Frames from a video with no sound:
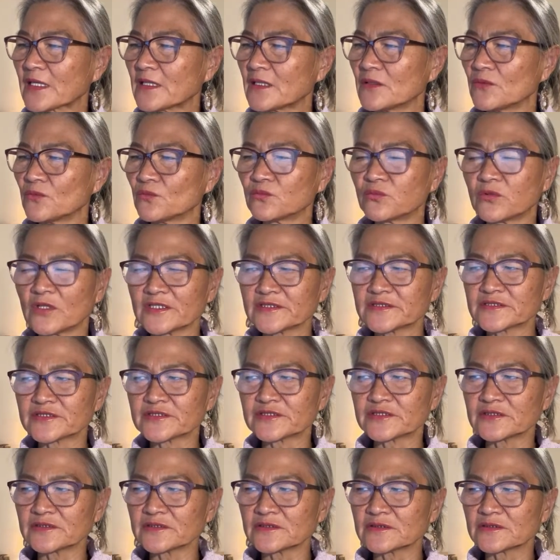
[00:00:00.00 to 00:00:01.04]
What
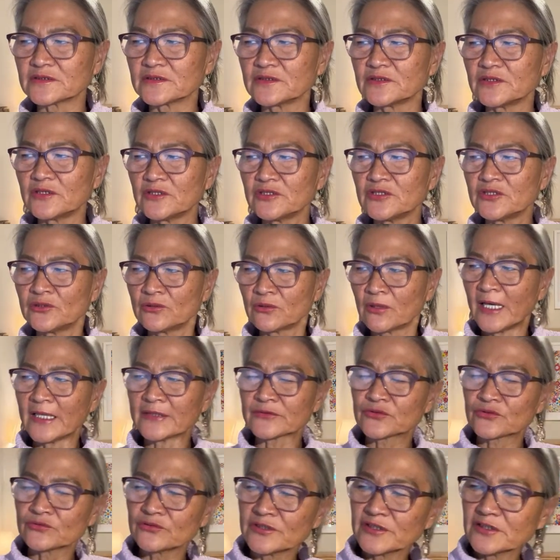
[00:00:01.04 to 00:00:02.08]
you are
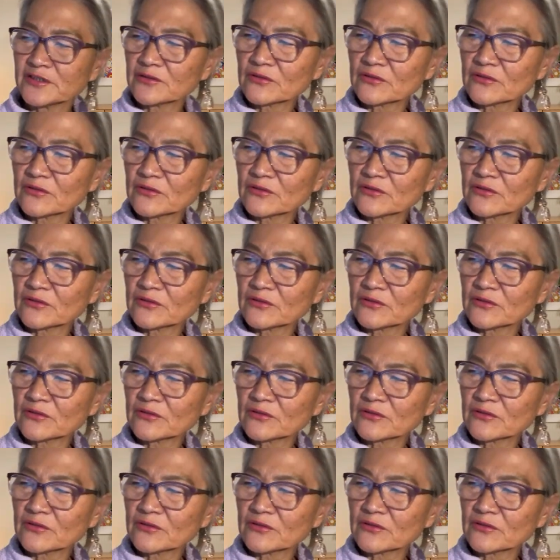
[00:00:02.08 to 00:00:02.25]
doing